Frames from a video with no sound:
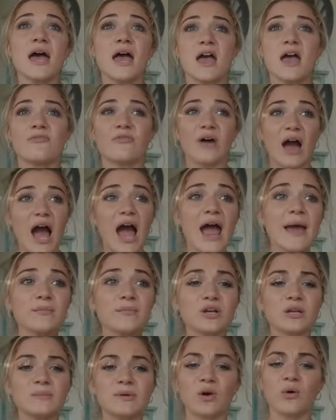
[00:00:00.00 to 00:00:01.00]
if I'm
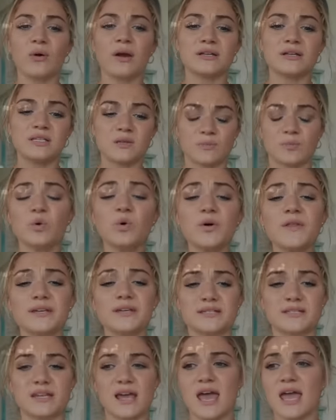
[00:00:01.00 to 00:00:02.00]
gonna be going to the pool
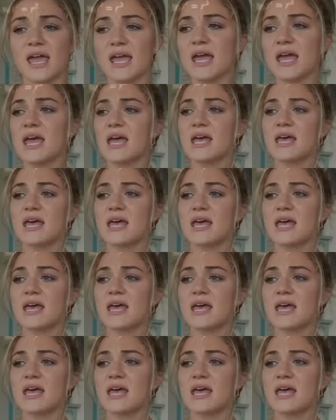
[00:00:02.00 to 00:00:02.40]
this day,